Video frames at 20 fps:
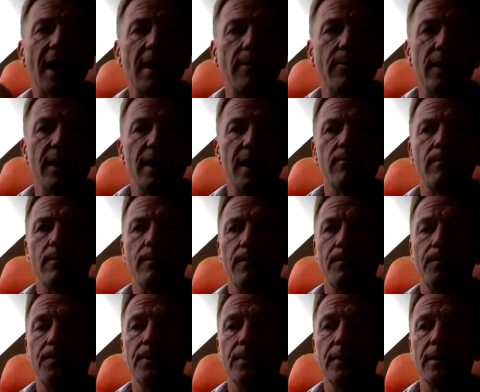I B M.
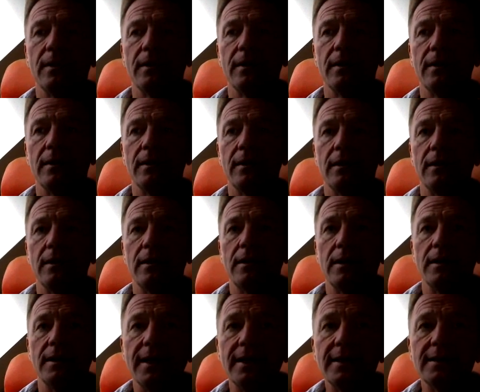
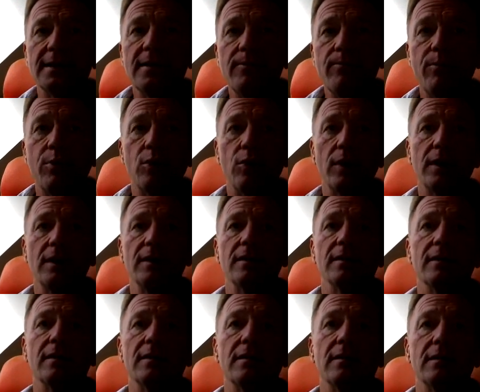That's
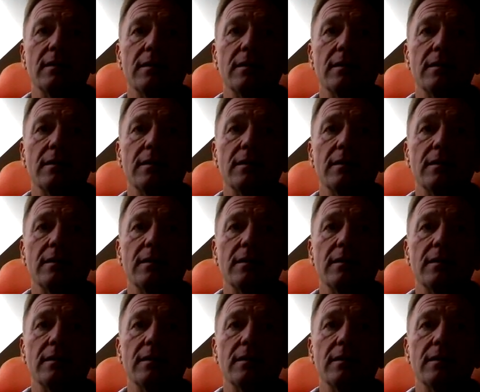important.